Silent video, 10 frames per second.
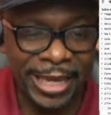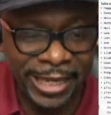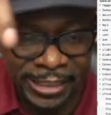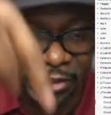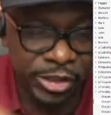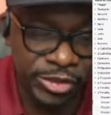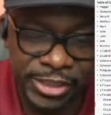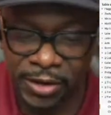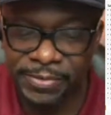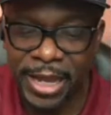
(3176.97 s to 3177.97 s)
Take heed to
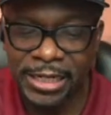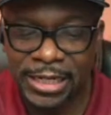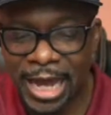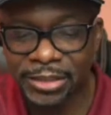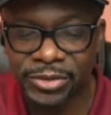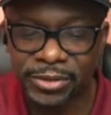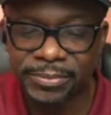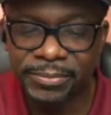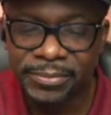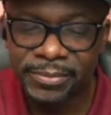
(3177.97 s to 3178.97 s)
yourself and the doctrine.
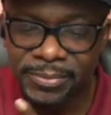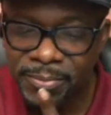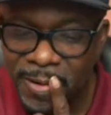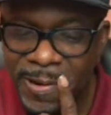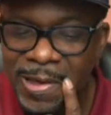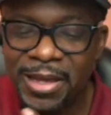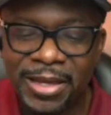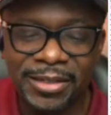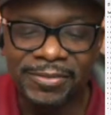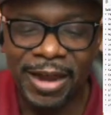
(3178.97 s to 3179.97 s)

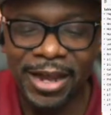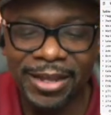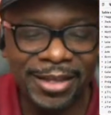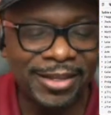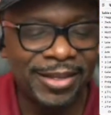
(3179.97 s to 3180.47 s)
Right?